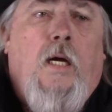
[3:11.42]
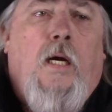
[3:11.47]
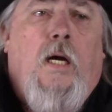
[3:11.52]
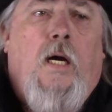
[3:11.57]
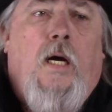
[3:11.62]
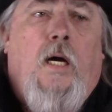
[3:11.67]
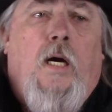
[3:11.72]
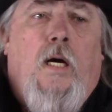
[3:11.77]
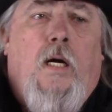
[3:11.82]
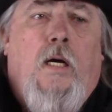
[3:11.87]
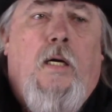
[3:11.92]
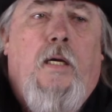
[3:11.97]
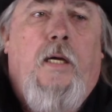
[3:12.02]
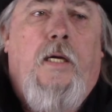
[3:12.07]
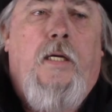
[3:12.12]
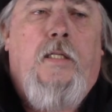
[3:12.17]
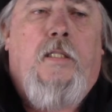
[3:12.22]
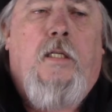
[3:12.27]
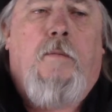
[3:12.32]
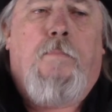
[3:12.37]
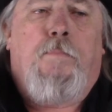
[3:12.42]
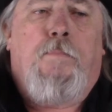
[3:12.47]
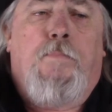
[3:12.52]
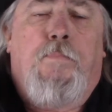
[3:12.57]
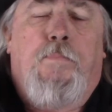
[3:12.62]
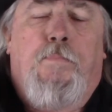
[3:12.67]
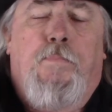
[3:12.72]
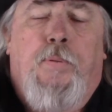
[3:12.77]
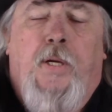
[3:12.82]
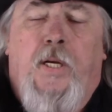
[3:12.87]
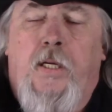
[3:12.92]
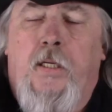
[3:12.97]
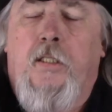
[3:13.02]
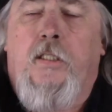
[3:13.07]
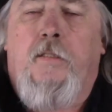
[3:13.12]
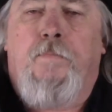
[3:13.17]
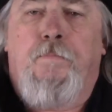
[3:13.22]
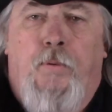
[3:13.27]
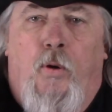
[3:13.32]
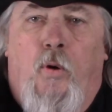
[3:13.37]
It's a
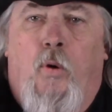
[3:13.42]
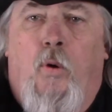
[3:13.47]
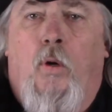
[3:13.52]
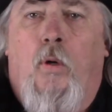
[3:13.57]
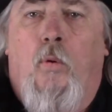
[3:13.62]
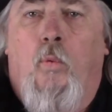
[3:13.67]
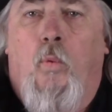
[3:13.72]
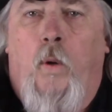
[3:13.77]
piss poor